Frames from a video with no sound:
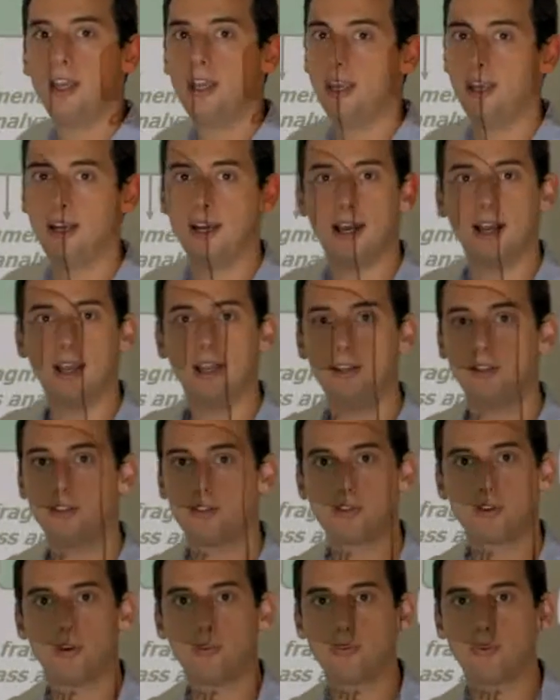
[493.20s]
in, uh, in the
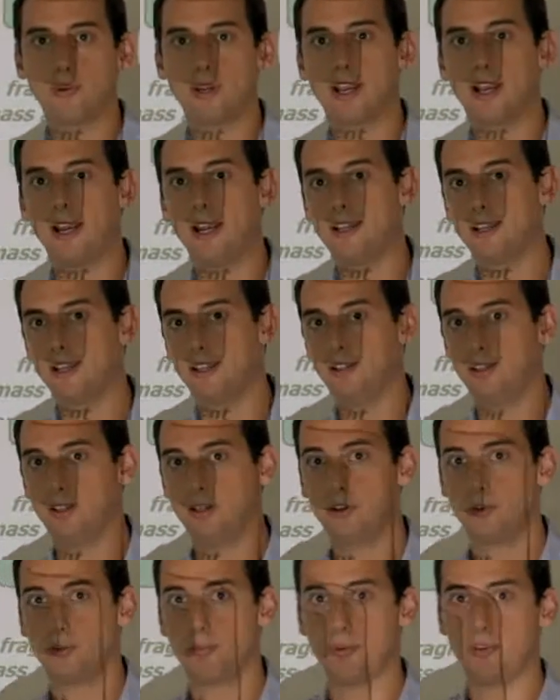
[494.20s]
software, either in the
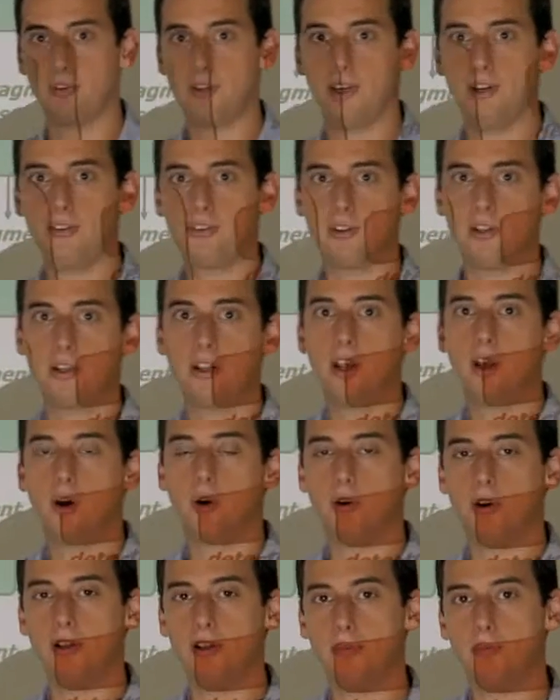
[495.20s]
interpretation
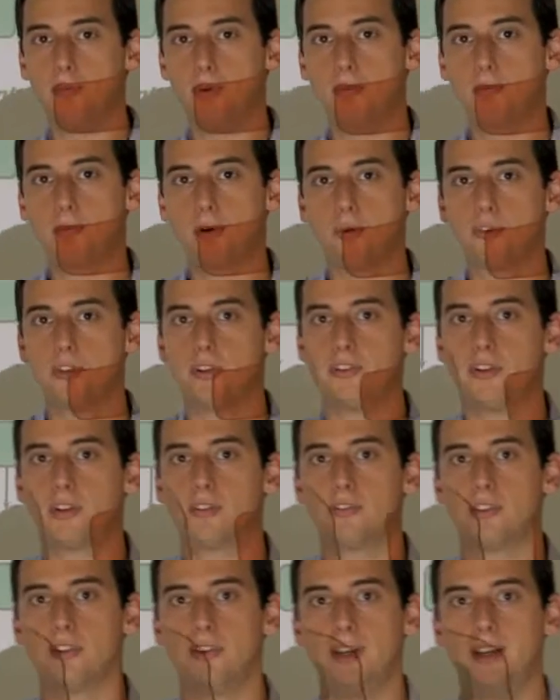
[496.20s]
or in the pre-processing
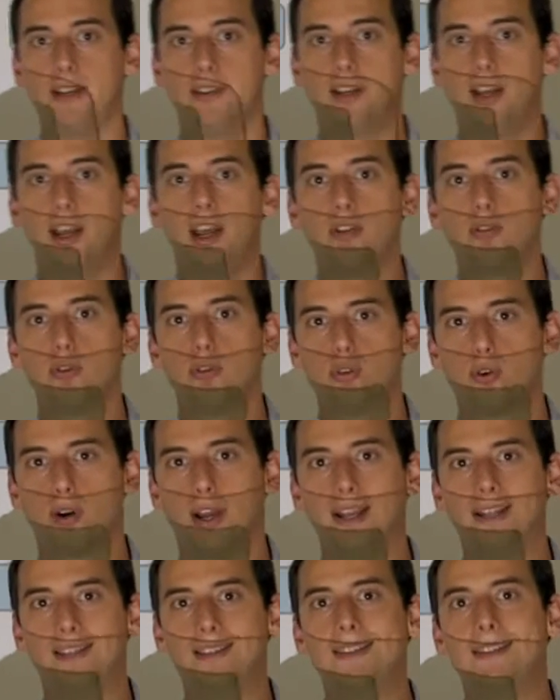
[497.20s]
of the data to
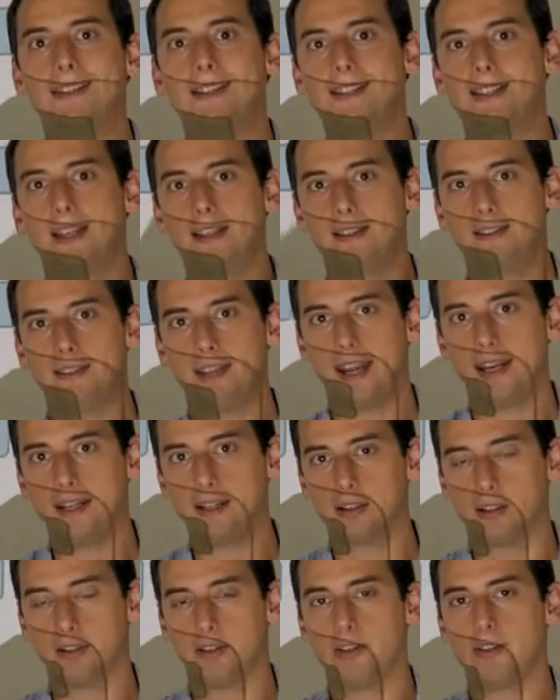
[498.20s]
try and
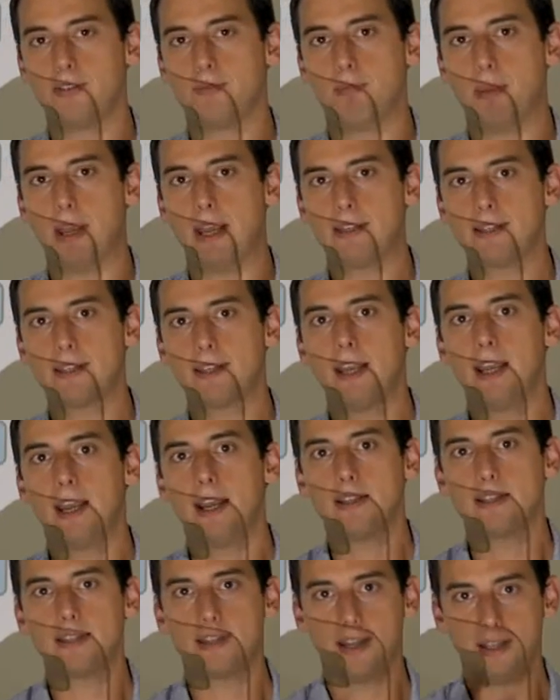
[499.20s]
disentangle this mess
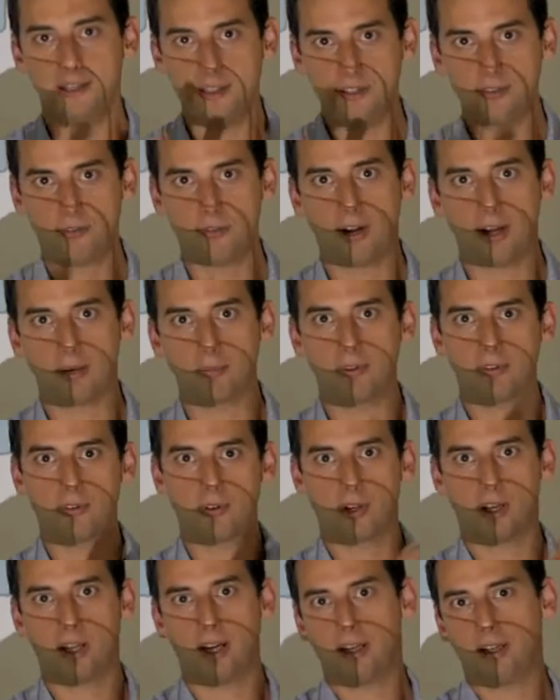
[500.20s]
and say these fragments are
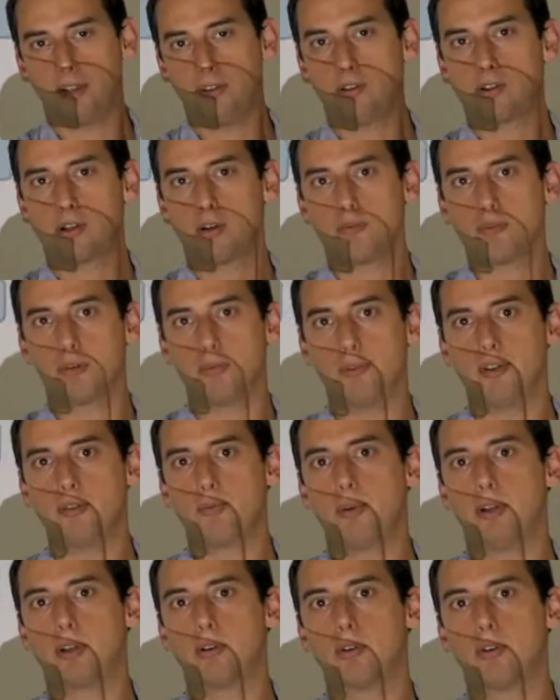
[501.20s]
likely to come from this
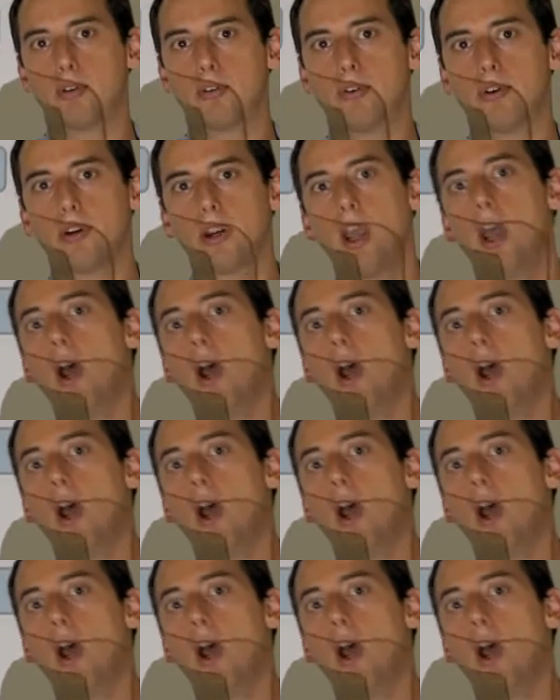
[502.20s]
precursor